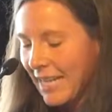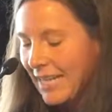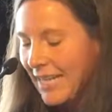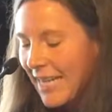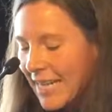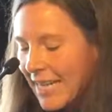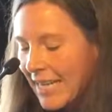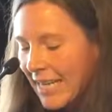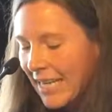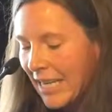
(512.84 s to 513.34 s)

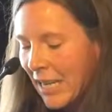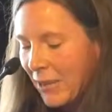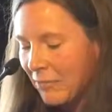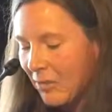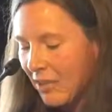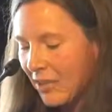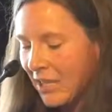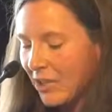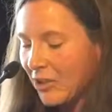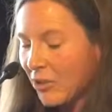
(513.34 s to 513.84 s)
giggling at
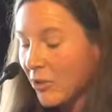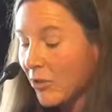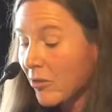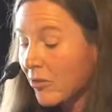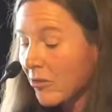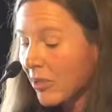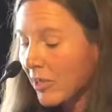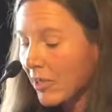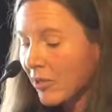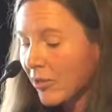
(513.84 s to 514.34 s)
me like
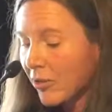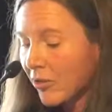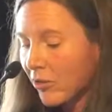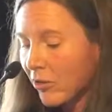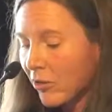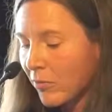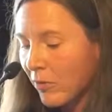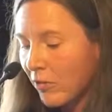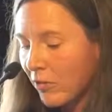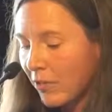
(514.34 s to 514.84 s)
2 little
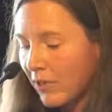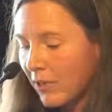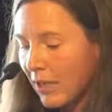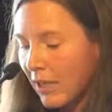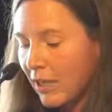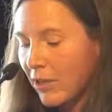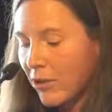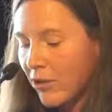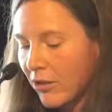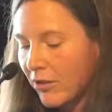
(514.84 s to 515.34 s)
schoolboys.
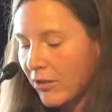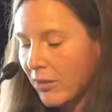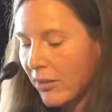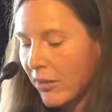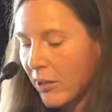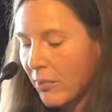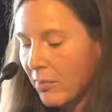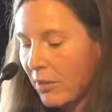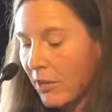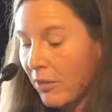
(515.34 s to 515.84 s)
I looked at
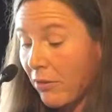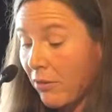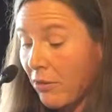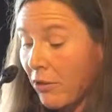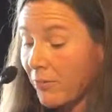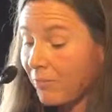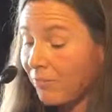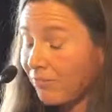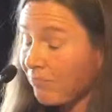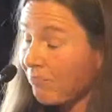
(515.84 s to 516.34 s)
them and I
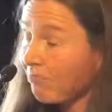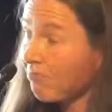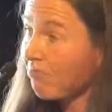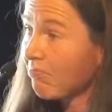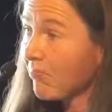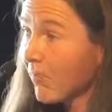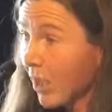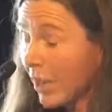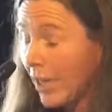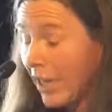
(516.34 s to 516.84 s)
thought,
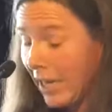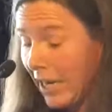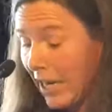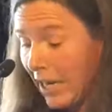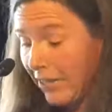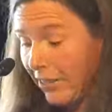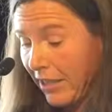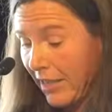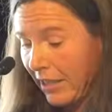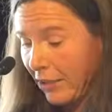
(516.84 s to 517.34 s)

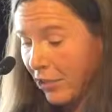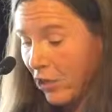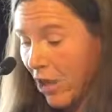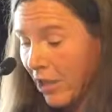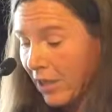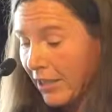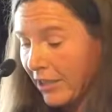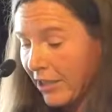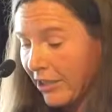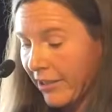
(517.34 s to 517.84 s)
I either
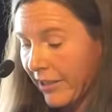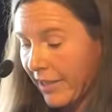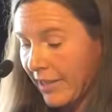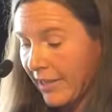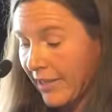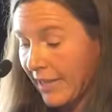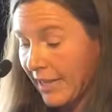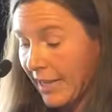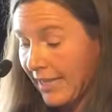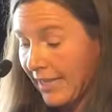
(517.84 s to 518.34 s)
acknowledge
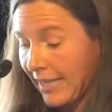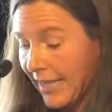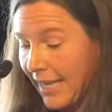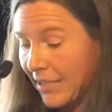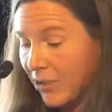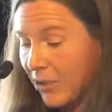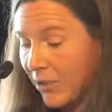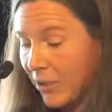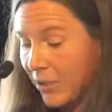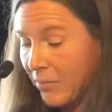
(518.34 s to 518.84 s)
this and I
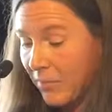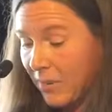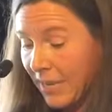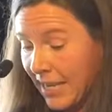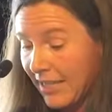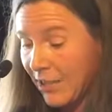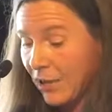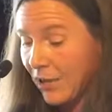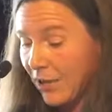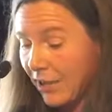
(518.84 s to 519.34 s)
say to them,
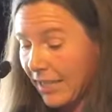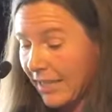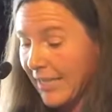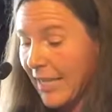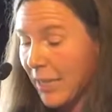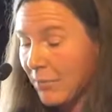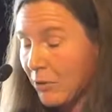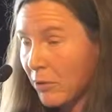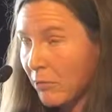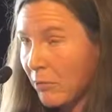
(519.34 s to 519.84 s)
that's
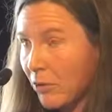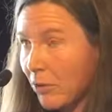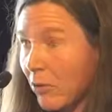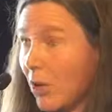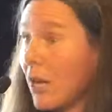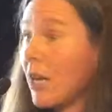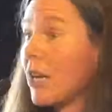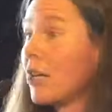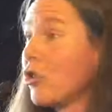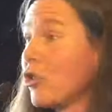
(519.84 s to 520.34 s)
unacceptable,
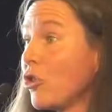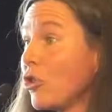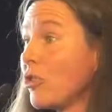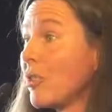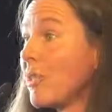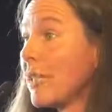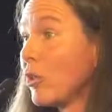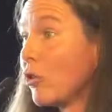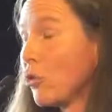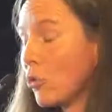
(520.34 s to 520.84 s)
I
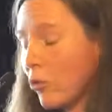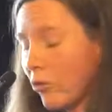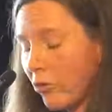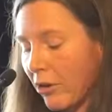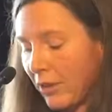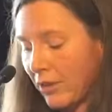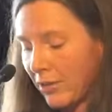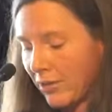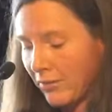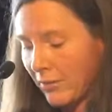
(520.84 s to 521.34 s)
just
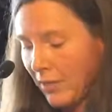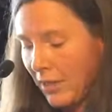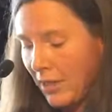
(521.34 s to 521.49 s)
ignore it.